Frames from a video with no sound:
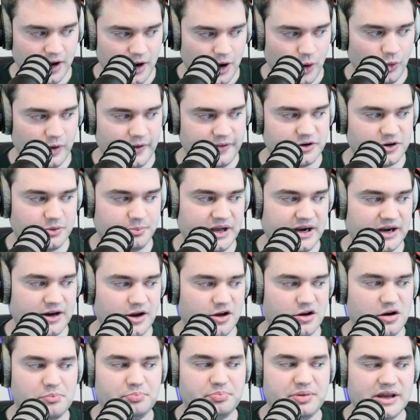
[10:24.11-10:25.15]
Whether you're betting
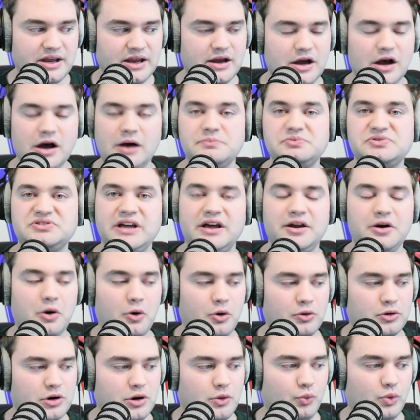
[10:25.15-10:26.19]
on a big upset
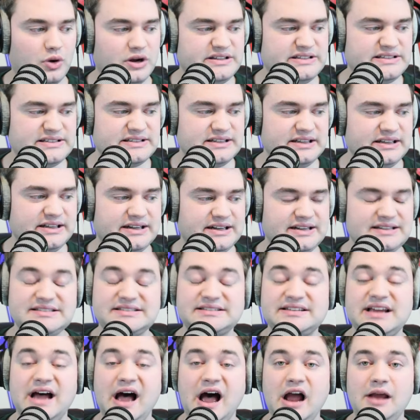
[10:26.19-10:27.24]
or a one seed, it's
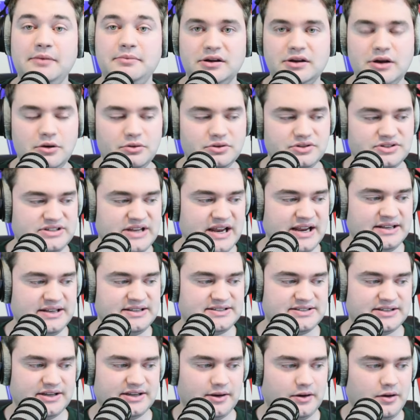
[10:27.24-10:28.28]
time to go
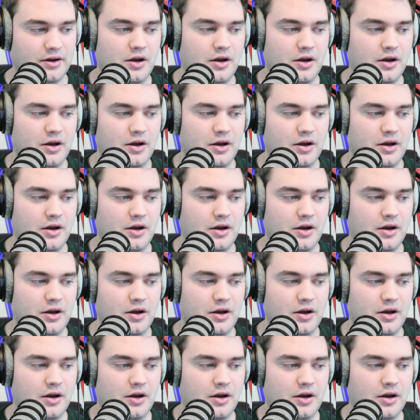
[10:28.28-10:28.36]
dancing